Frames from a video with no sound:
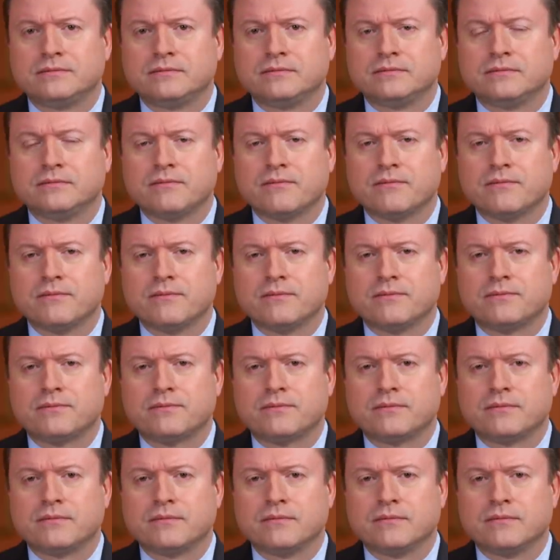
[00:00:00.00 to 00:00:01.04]

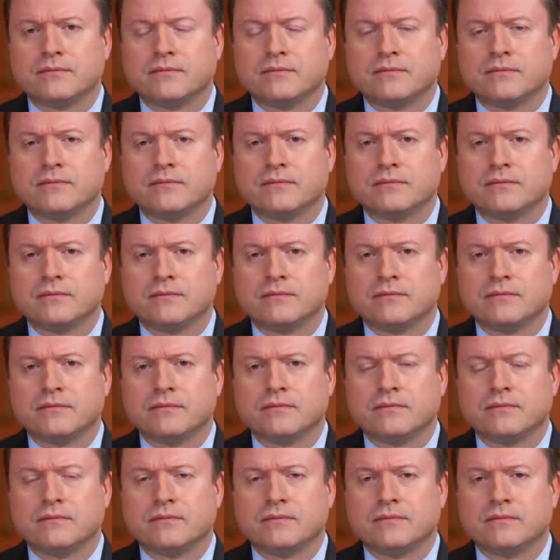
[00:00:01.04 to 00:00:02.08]

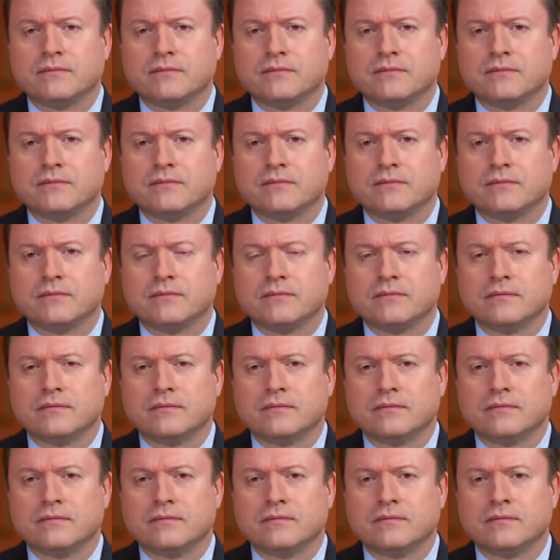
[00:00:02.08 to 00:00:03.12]

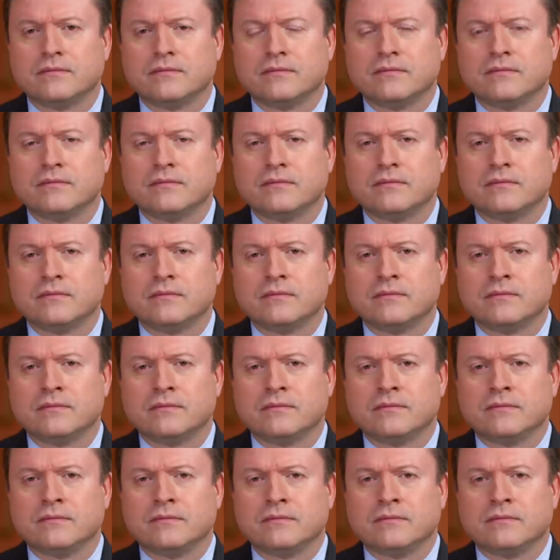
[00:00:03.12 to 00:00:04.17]

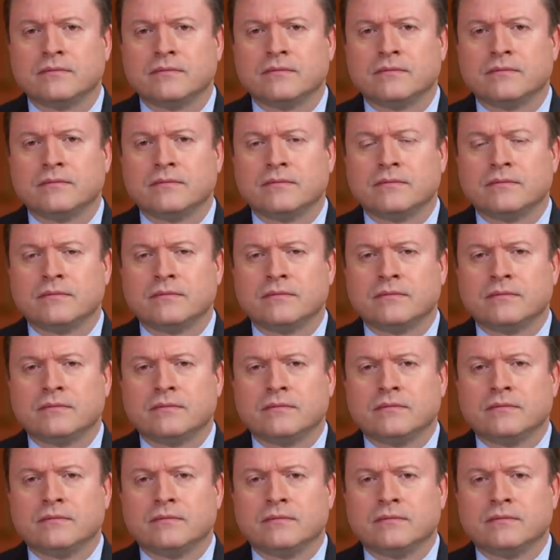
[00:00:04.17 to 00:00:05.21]

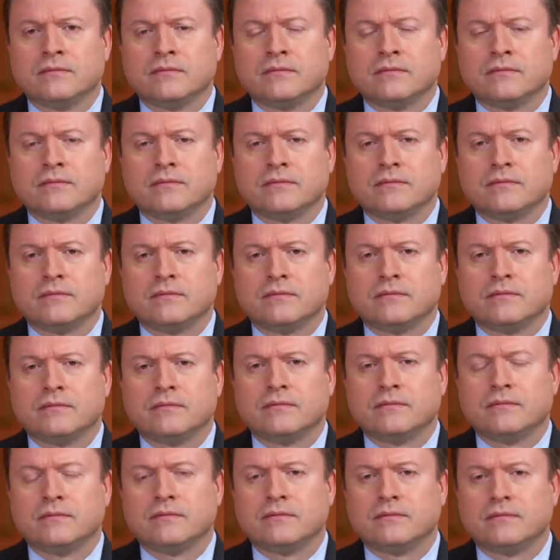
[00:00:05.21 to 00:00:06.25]

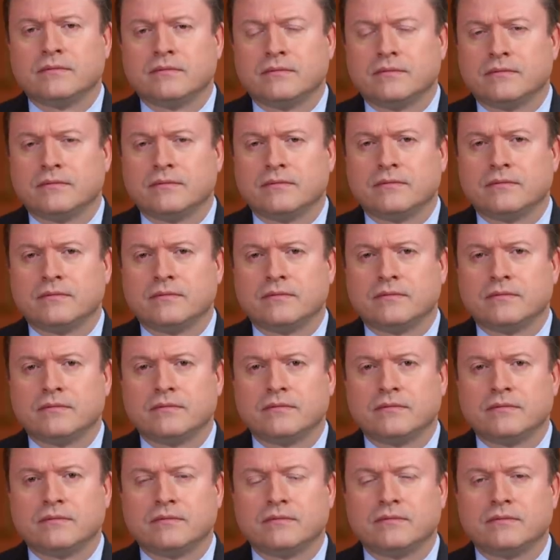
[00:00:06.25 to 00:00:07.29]

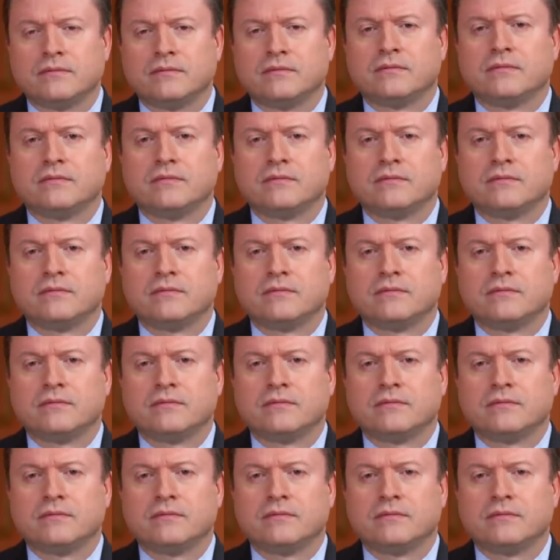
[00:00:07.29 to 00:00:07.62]
The person shown says nothing.